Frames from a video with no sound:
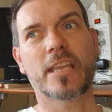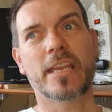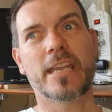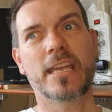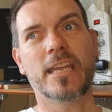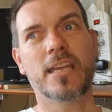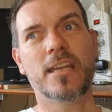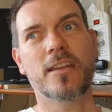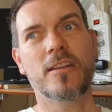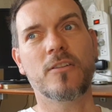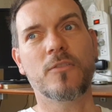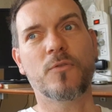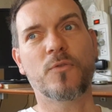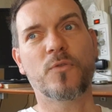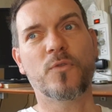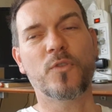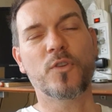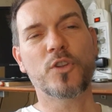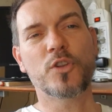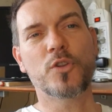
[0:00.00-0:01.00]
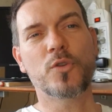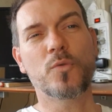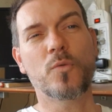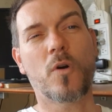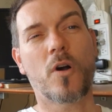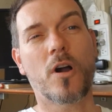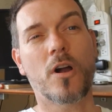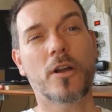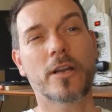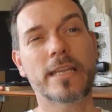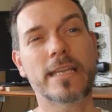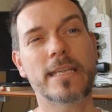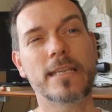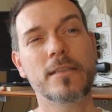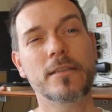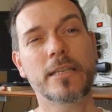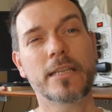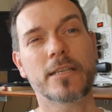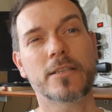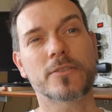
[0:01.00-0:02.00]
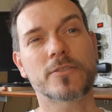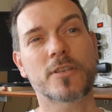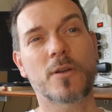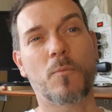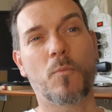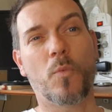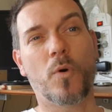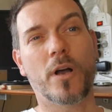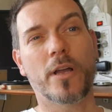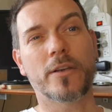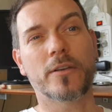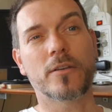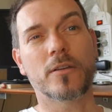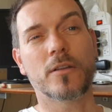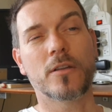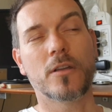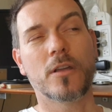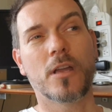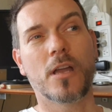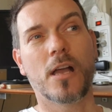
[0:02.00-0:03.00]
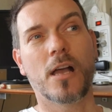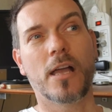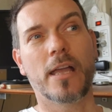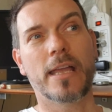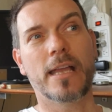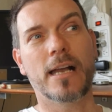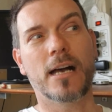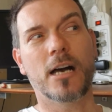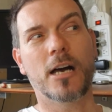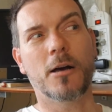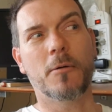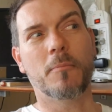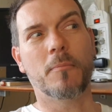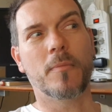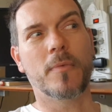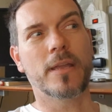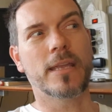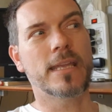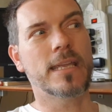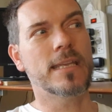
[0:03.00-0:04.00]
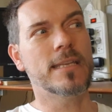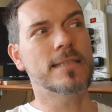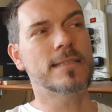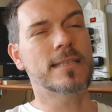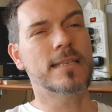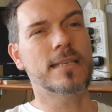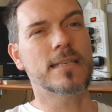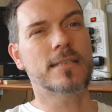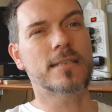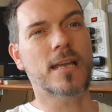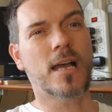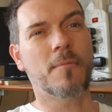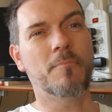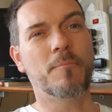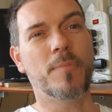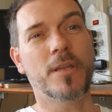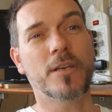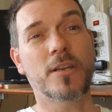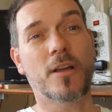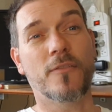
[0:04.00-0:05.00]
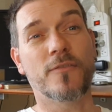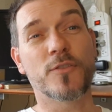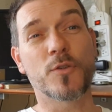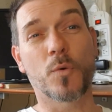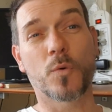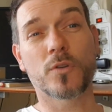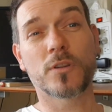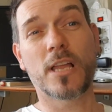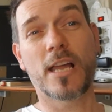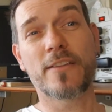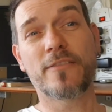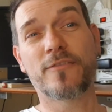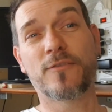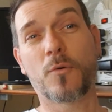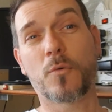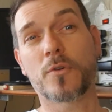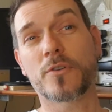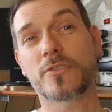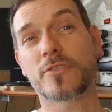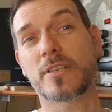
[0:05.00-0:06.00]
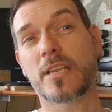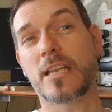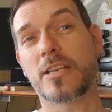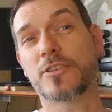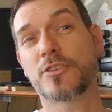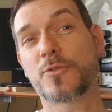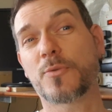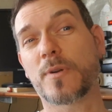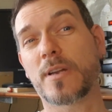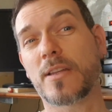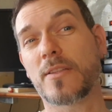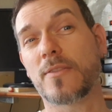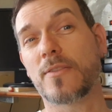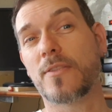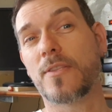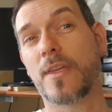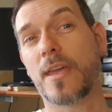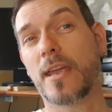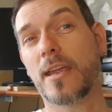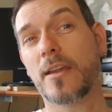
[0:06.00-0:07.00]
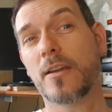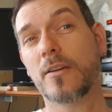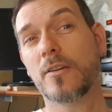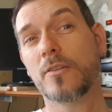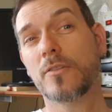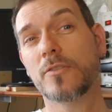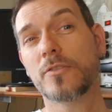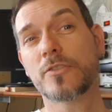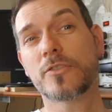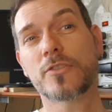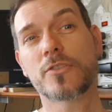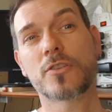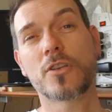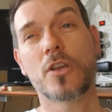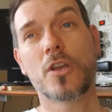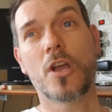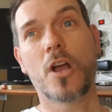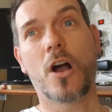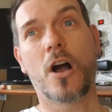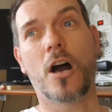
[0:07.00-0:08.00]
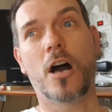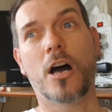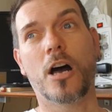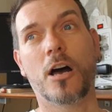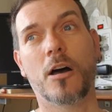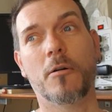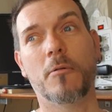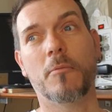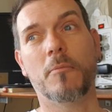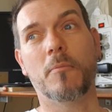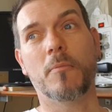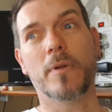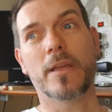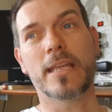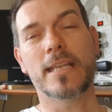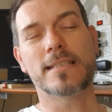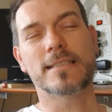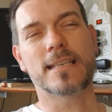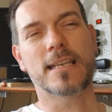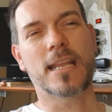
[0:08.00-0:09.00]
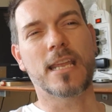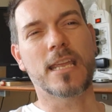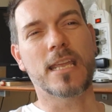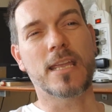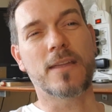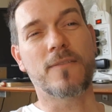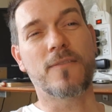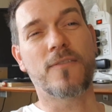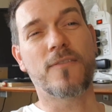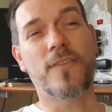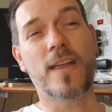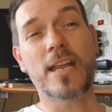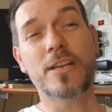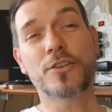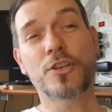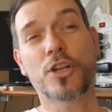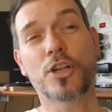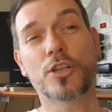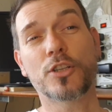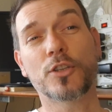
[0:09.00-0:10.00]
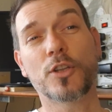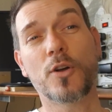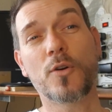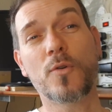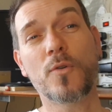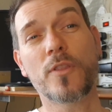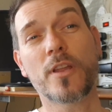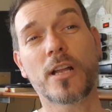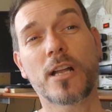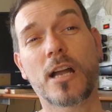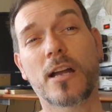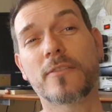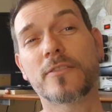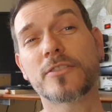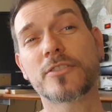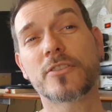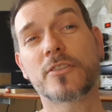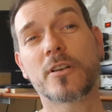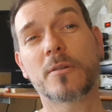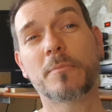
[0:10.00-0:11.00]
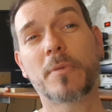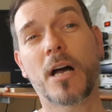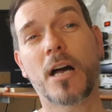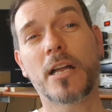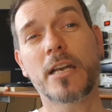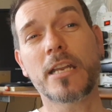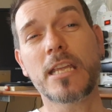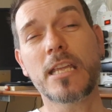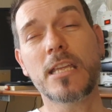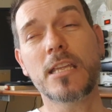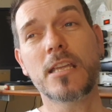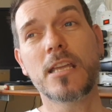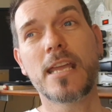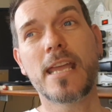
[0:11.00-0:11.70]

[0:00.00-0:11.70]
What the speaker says: If you are healing someone, is it a bit of your life force entering theirs? Is it a faint glow that covers their body?